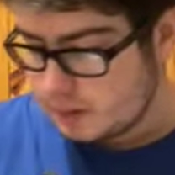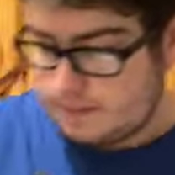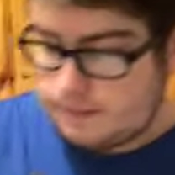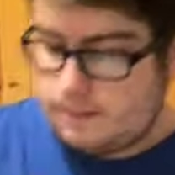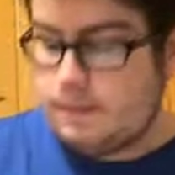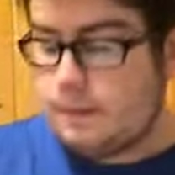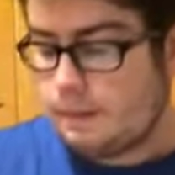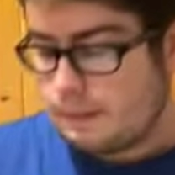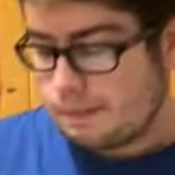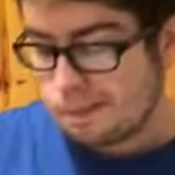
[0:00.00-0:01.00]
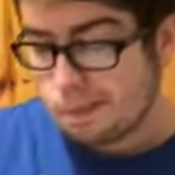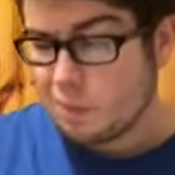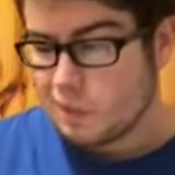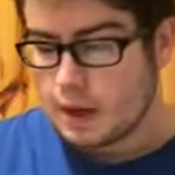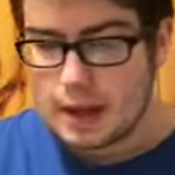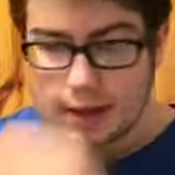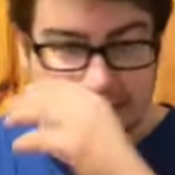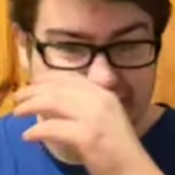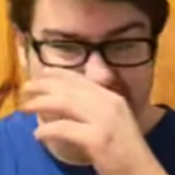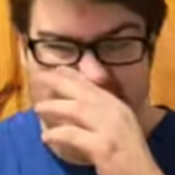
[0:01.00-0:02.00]
and
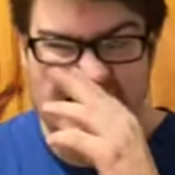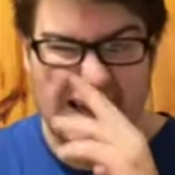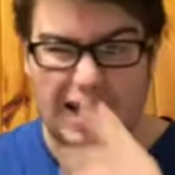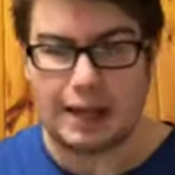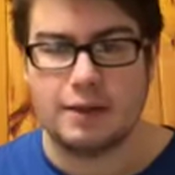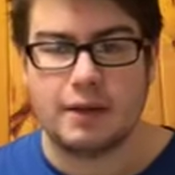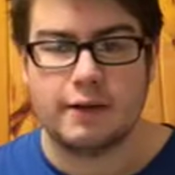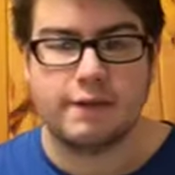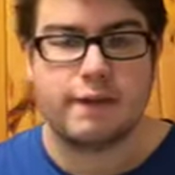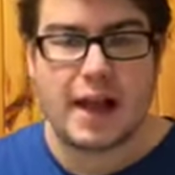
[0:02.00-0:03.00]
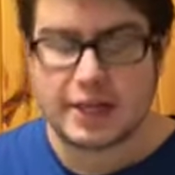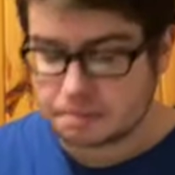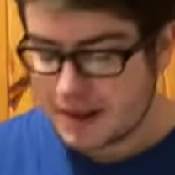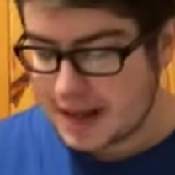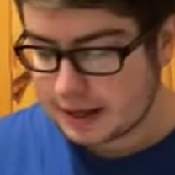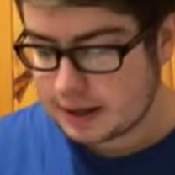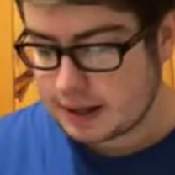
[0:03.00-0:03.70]
this is uh, in the flashback.